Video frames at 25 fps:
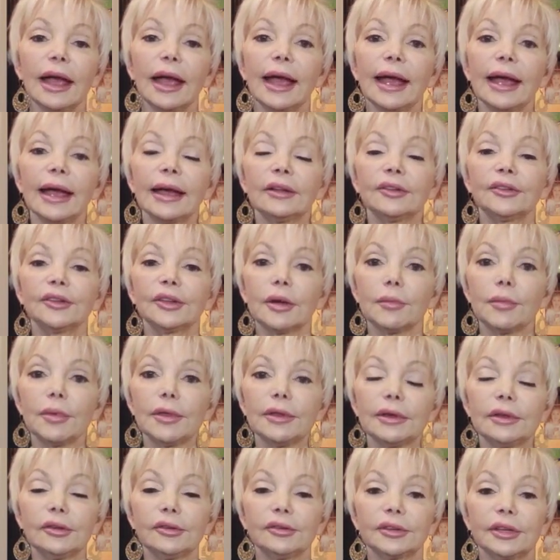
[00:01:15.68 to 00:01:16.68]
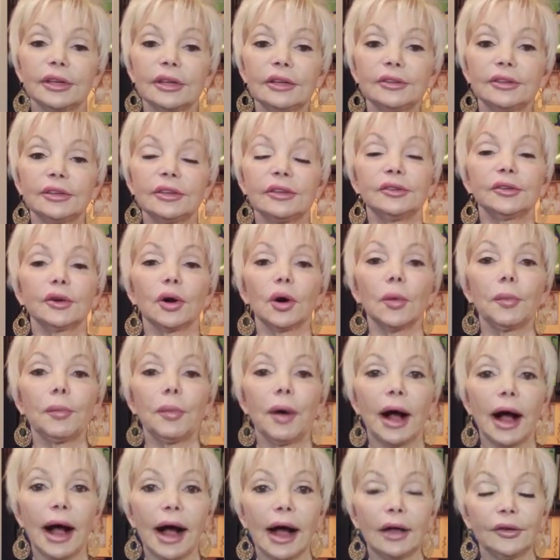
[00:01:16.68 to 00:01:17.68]
And some of these teachings are
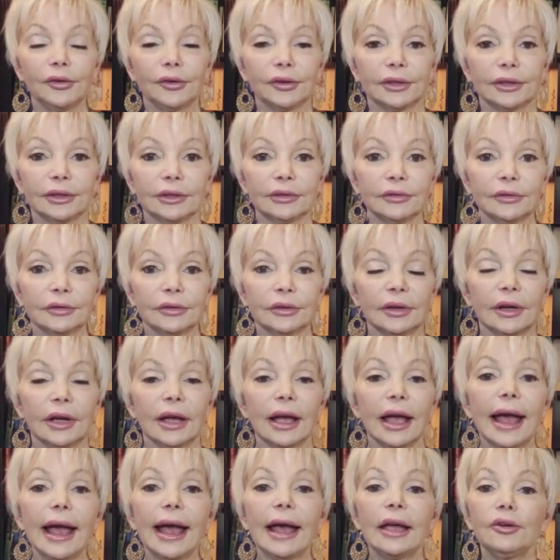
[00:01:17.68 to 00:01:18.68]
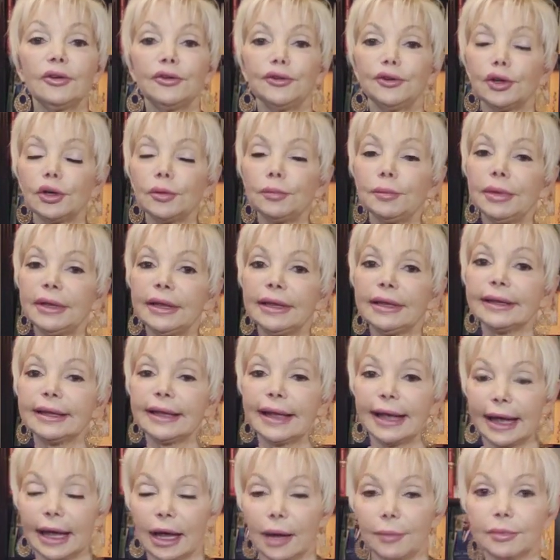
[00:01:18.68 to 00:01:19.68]
positive and should be
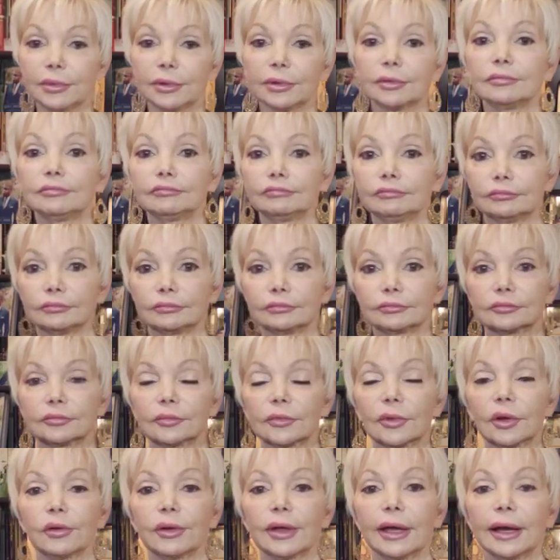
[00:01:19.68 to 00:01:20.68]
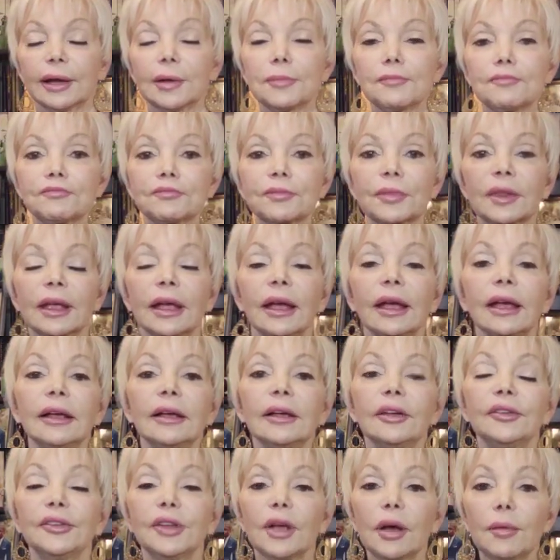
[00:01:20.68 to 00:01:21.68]
kept, okay?
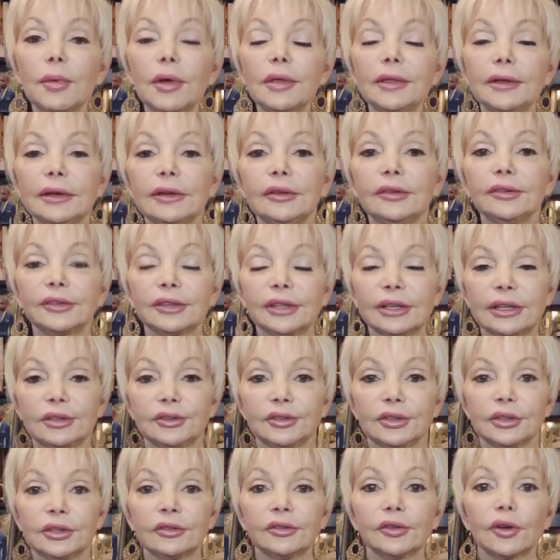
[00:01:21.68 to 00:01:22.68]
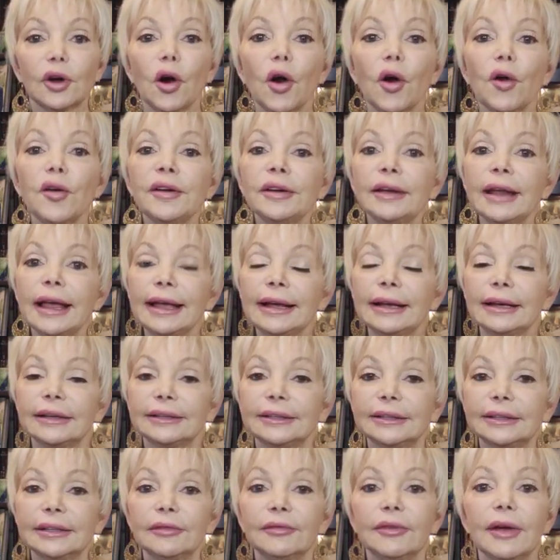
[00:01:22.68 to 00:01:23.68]
Some of these teachings are
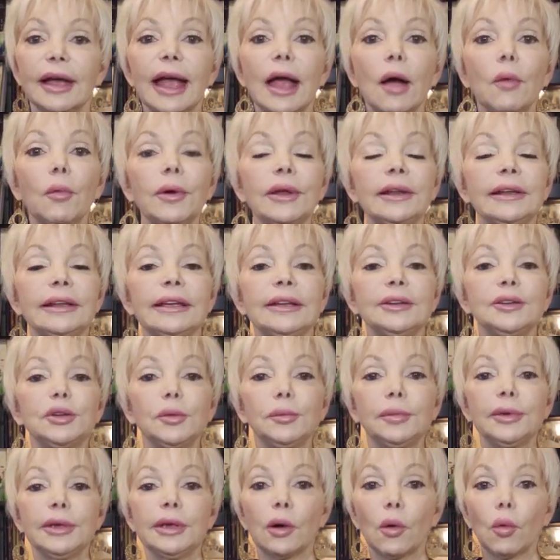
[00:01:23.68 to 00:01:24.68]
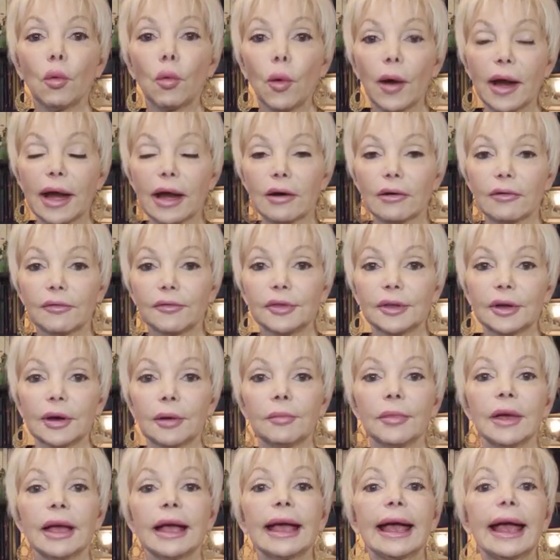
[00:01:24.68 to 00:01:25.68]
negative and we need to be aware of
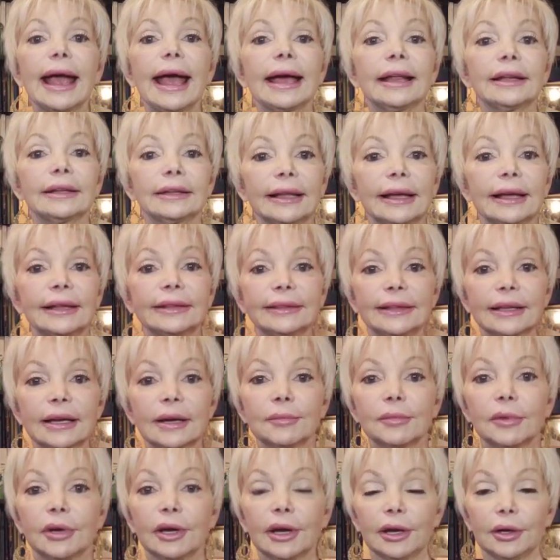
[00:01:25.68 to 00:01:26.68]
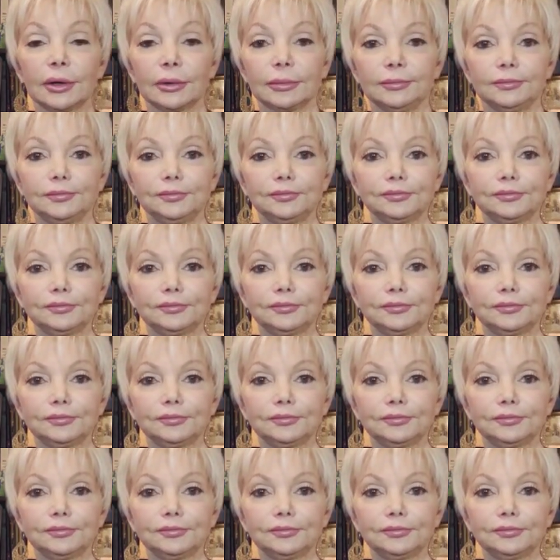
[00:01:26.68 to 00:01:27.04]
them and let them go.